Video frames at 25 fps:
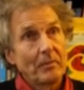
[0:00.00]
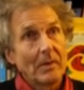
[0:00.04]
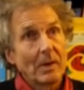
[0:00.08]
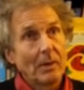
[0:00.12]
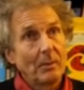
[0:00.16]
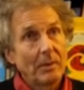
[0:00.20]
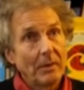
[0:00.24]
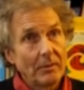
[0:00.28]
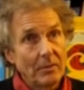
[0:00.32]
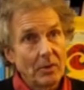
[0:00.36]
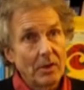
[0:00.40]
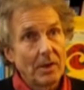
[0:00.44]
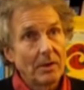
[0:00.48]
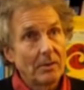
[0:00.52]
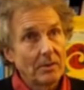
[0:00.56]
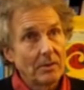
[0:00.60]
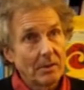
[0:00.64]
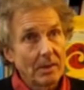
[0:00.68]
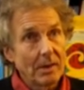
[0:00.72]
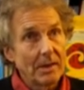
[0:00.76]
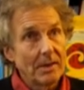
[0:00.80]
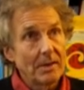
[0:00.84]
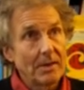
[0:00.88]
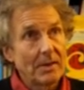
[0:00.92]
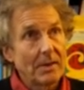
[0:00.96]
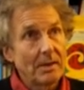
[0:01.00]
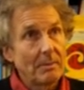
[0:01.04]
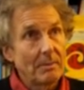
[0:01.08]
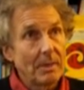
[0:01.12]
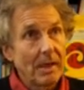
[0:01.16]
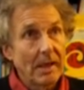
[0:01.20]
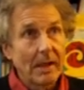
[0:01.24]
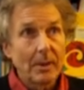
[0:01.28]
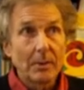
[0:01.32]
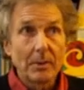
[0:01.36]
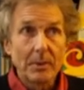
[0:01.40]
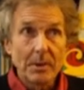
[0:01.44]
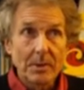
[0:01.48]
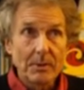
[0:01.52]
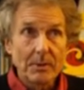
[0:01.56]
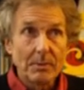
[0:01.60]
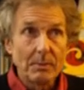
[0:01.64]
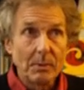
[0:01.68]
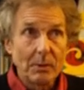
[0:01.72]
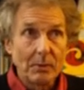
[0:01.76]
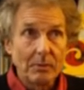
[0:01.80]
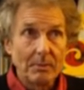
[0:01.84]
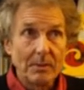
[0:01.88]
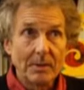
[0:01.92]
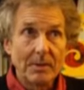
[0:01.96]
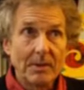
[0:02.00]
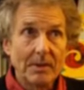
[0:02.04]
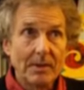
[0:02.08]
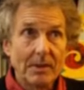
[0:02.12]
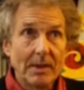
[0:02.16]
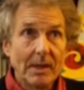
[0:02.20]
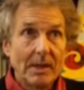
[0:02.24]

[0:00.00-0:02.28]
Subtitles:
we've generally seen backwards movement,